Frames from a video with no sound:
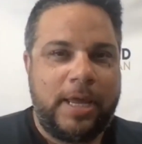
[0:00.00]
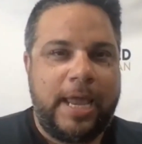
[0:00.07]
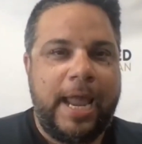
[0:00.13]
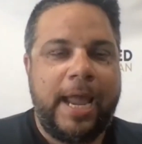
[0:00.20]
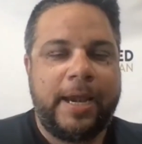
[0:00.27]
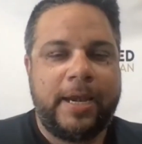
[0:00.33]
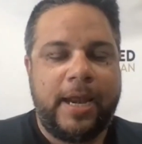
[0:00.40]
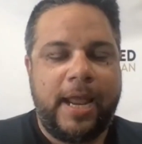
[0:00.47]

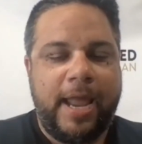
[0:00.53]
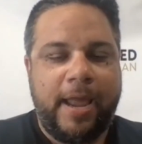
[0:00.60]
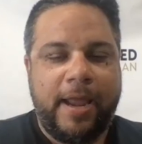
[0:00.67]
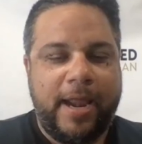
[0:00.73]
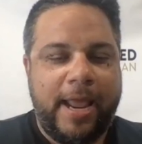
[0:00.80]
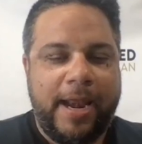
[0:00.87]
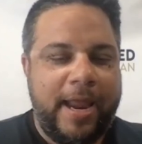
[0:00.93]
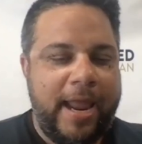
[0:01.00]
And
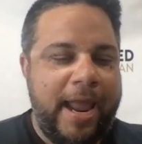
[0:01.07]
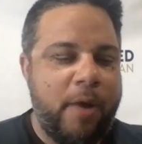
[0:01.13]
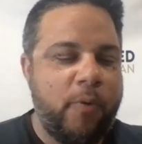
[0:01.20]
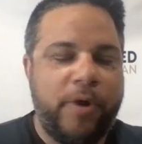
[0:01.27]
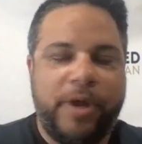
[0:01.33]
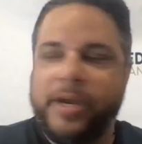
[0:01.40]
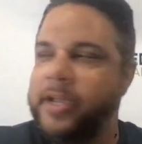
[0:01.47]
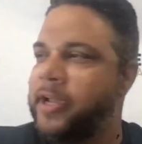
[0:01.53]
it
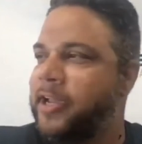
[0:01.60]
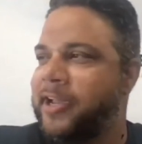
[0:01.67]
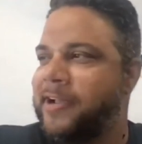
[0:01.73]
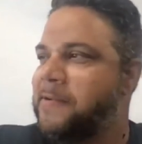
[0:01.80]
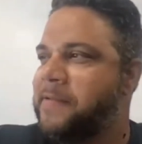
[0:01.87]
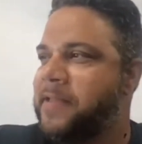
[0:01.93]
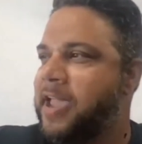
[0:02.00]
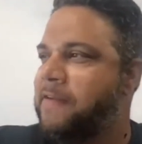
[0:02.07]
would,
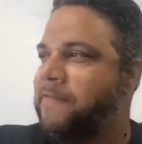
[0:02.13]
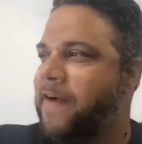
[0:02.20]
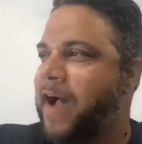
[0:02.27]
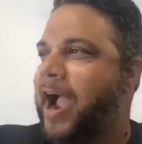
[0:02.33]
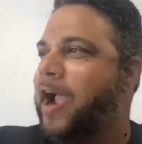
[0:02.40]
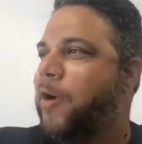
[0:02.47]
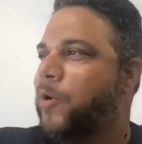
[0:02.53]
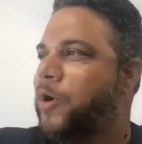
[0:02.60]
if
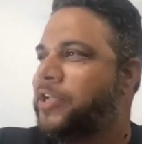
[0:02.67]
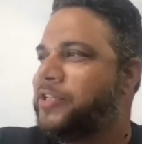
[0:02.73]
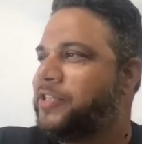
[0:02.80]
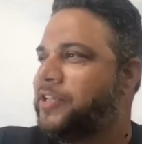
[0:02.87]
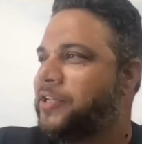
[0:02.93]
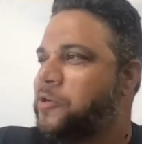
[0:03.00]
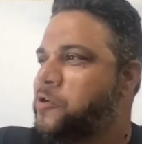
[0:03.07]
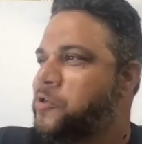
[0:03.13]
I
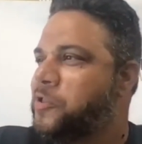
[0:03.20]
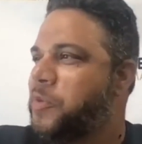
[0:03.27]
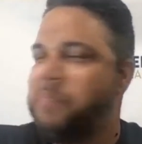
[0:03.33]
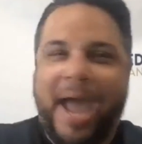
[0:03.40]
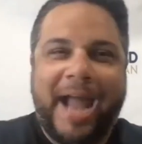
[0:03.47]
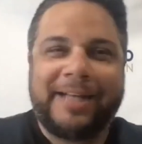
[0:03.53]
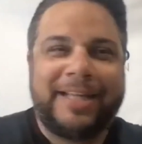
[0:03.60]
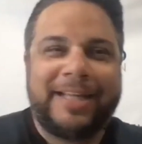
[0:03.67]
was the
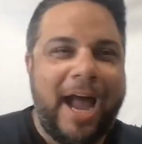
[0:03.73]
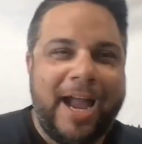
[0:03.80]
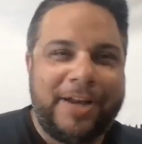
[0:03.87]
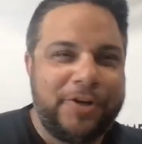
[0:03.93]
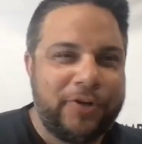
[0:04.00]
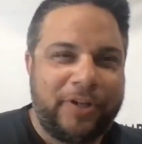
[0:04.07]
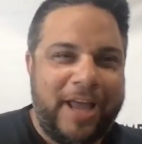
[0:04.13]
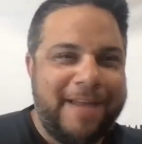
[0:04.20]
bad guy in
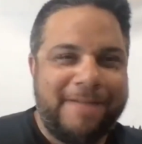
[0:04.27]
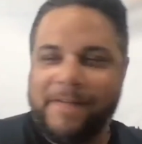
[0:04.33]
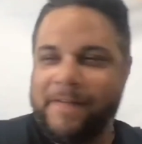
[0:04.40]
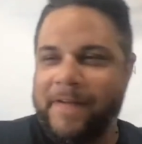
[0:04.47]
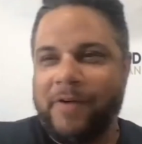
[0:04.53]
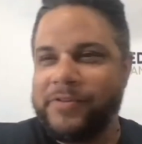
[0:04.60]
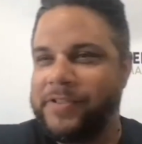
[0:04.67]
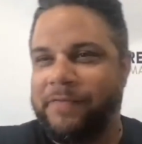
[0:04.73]
your life, if
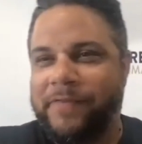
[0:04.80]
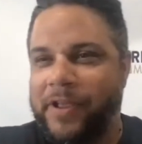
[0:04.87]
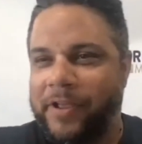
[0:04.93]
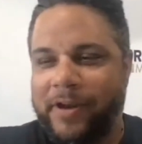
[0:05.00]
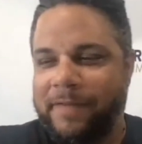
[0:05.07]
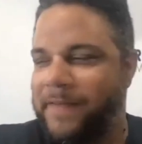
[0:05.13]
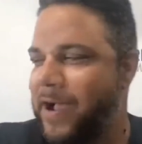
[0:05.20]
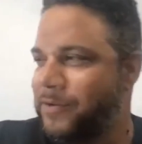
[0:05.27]
I was the
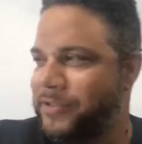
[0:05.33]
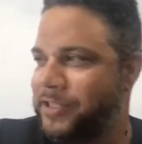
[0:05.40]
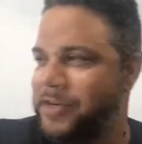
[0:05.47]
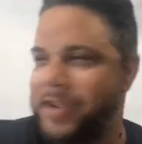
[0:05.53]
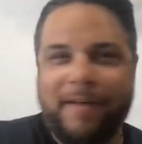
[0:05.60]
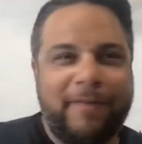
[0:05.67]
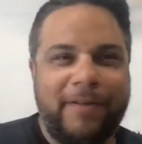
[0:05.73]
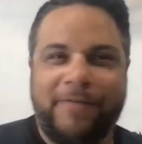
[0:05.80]
villain, if I was the
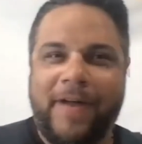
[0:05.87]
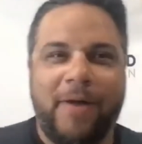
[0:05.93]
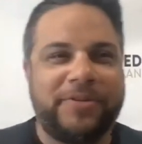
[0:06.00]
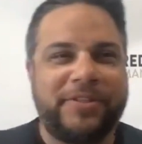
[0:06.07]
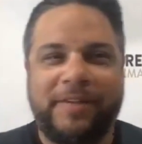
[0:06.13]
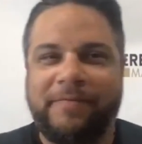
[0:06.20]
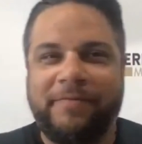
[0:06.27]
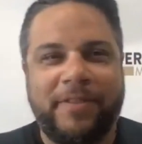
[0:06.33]
devil, if I
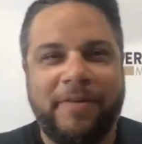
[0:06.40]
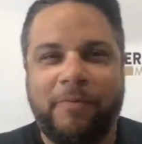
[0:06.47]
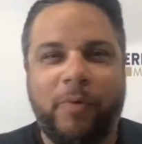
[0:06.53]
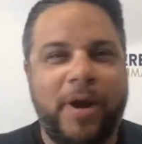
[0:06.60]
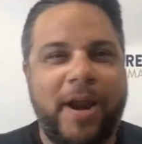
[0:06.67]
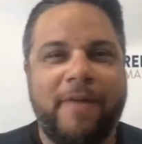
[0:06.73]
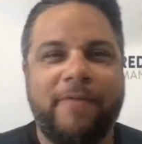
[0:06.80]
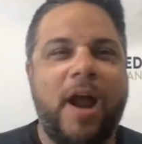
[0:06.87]
was the
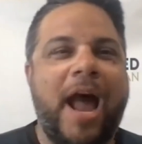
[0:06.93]
whatever,